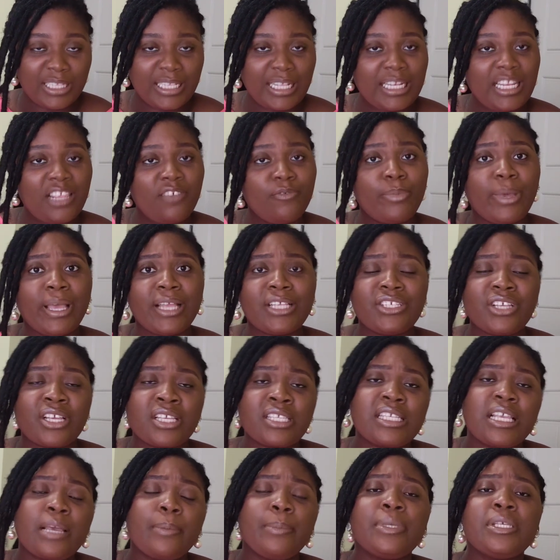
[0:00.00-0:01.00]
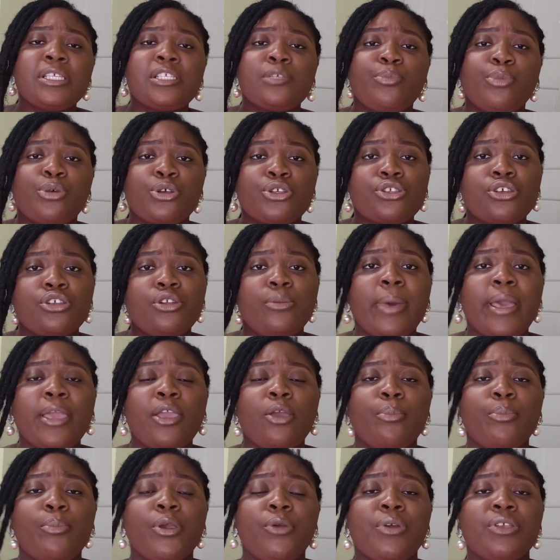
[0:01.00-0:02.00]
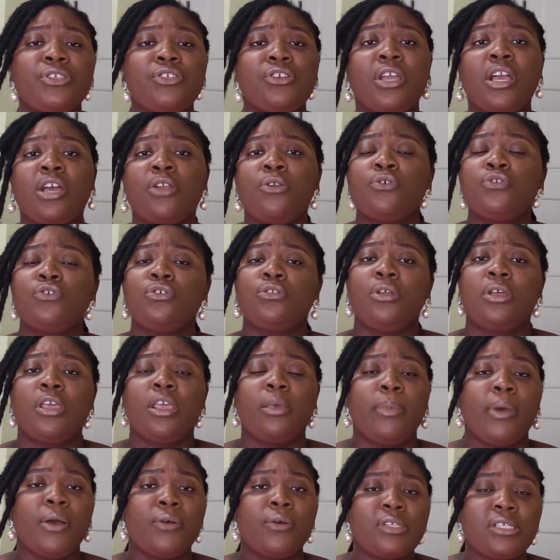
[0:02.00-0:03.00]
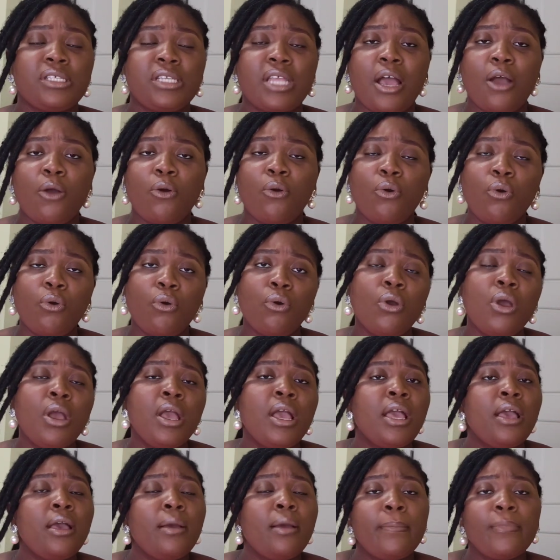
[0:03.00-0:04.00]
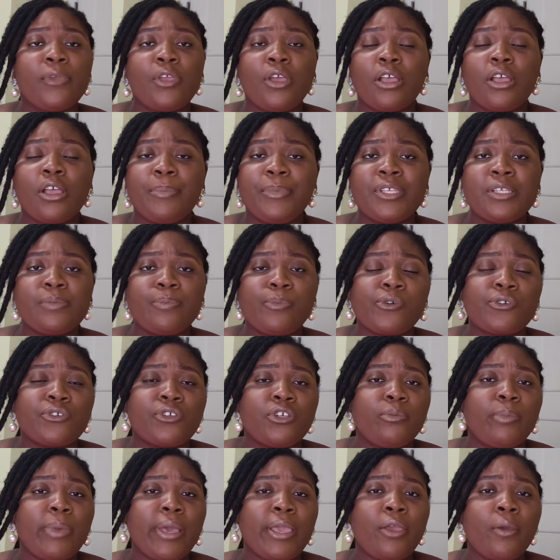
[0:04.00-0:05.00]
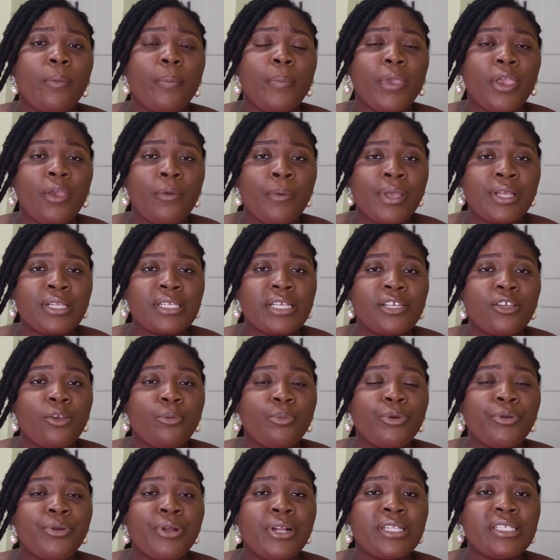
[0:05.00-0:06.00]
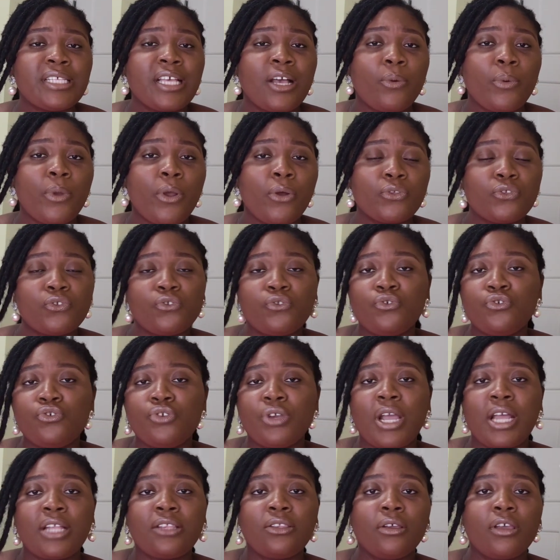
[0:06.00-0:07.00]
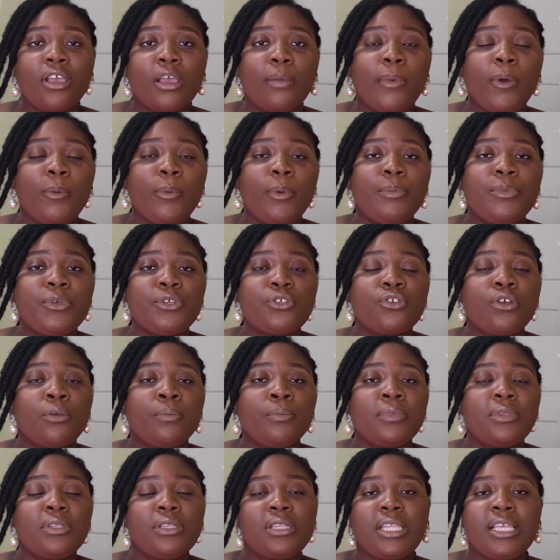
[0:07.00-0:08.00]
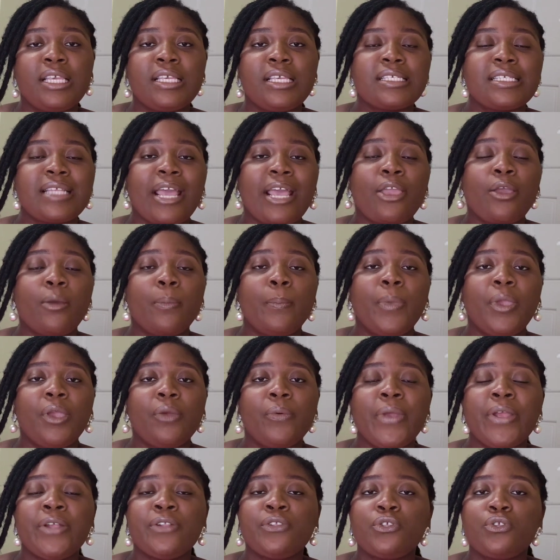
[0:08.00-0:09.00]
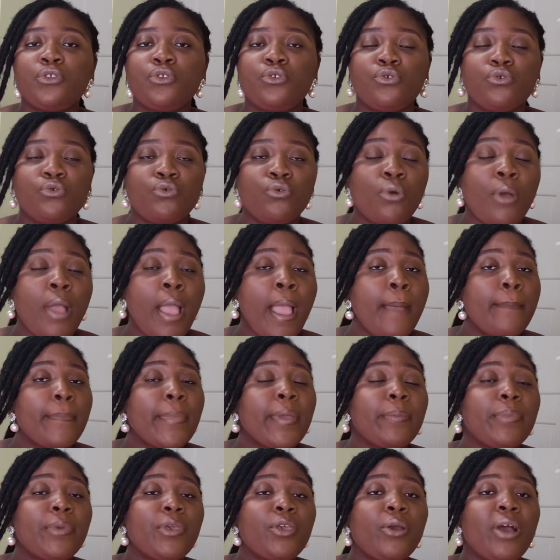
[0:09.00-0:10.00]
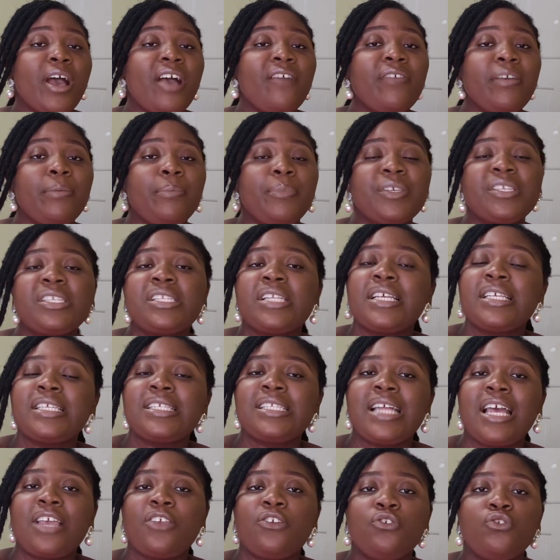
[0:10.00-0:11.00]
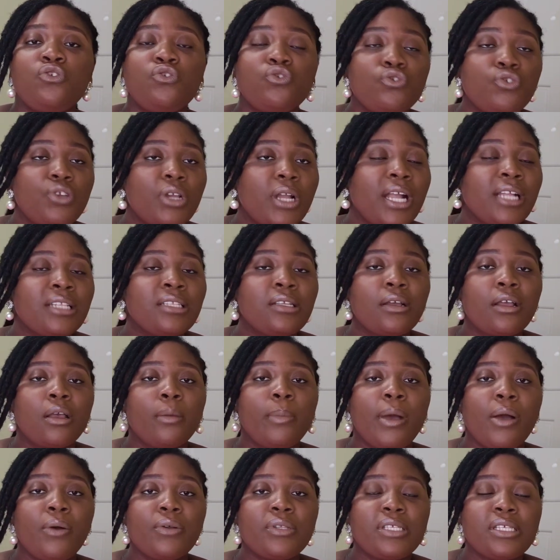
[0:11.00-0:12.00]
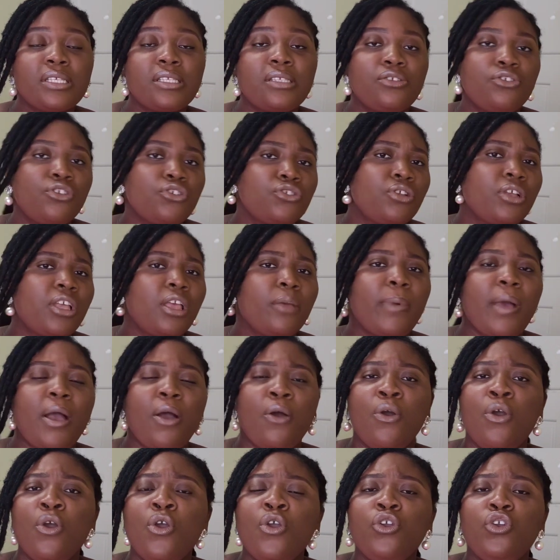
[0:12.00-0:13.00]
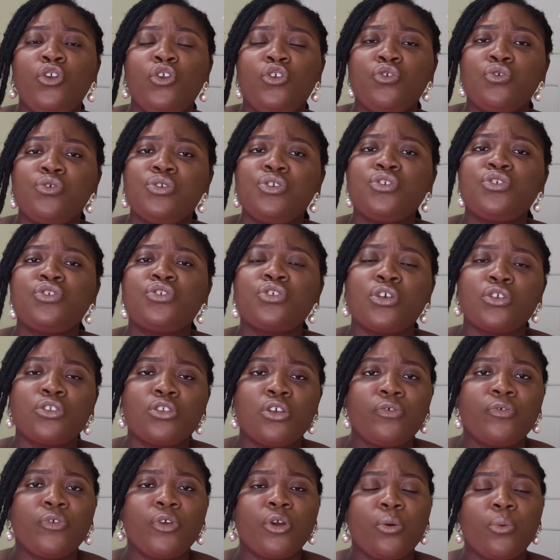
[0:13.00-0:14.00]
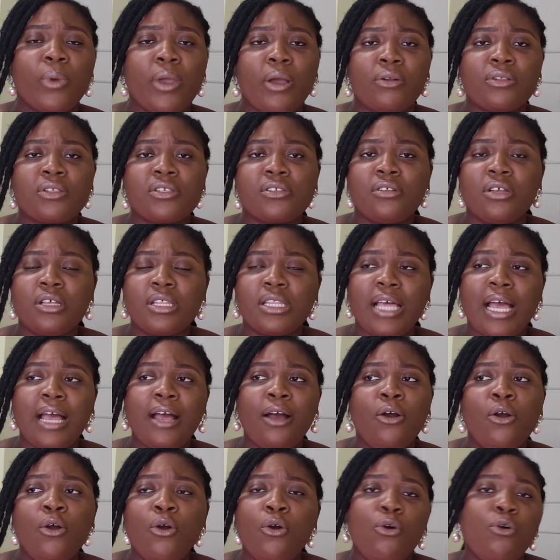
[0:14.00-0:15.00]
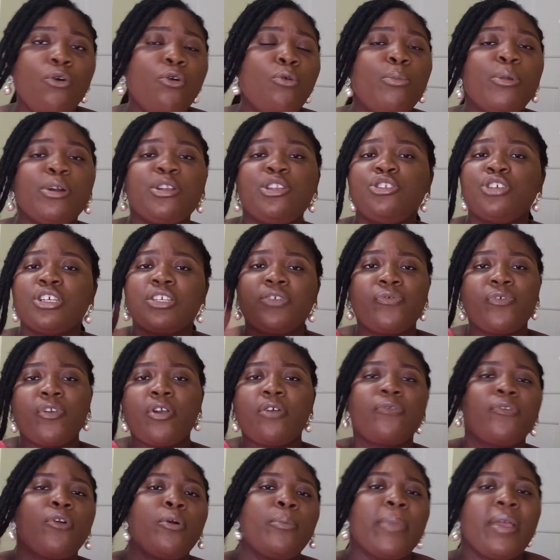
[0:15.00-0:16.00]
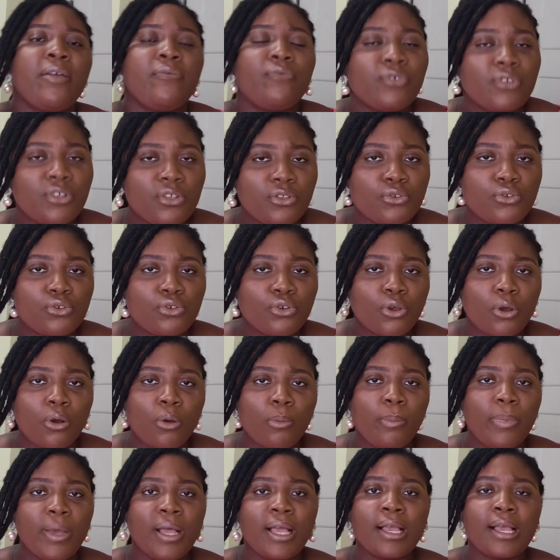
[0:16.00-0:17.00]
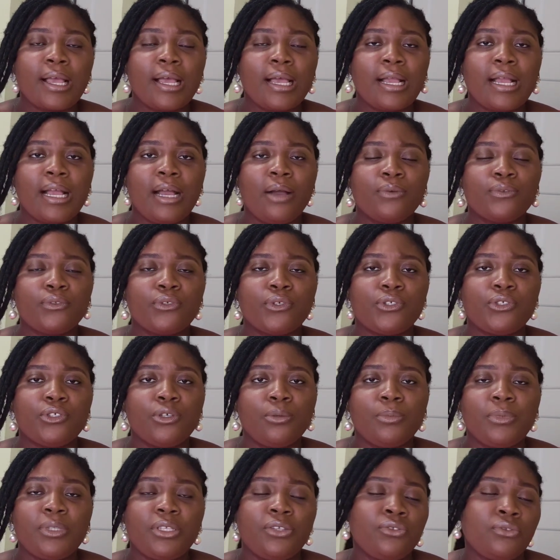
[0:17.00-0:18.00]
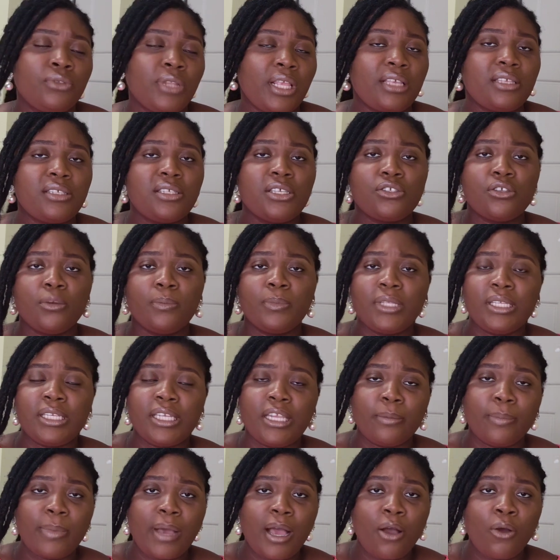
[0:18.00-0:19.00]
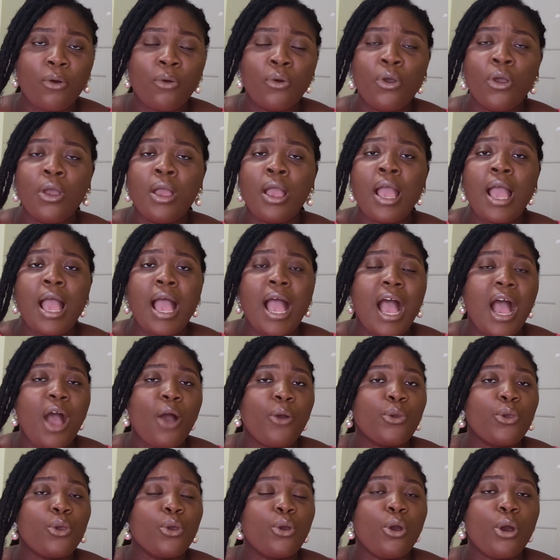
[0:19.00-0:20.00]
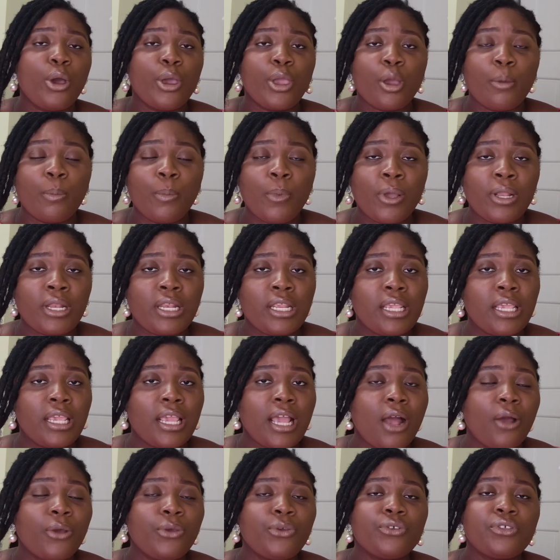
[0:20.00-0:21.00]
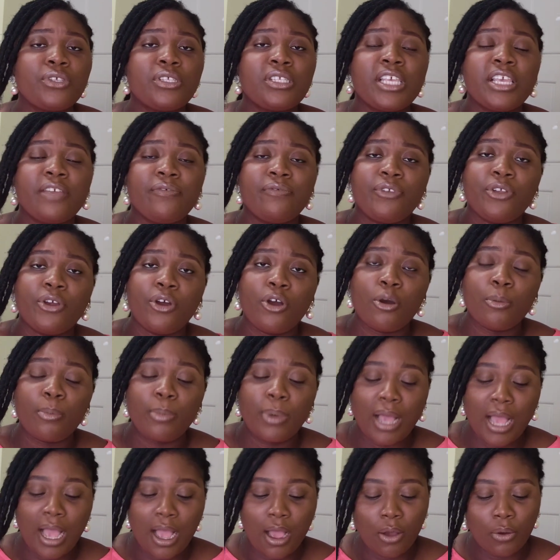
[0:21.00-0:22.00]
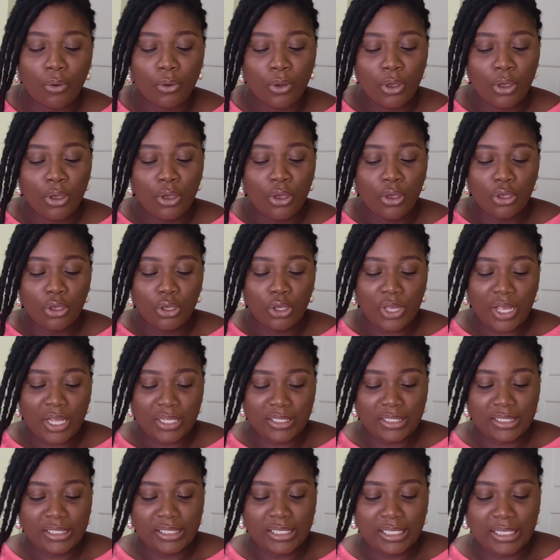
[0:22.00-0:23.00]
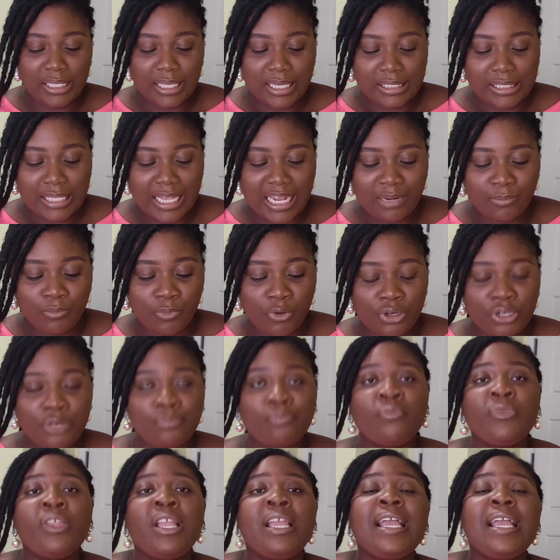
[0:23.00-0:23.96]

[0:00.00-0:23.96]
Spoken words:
And if by chance you're being sponsored by your parents, you can also talk about it that, oh, you are being sponsored by your parents, and your parents are well to do. You can talk about maybe some things that your parents do. Maybe you have a business that you do. You can talk about it. Just talk about, the source of your wealth. Not that, oh, money just fell from heaven into your bank account or something. Like, say something about how you got your money, how you saved up, how you had to set aside money.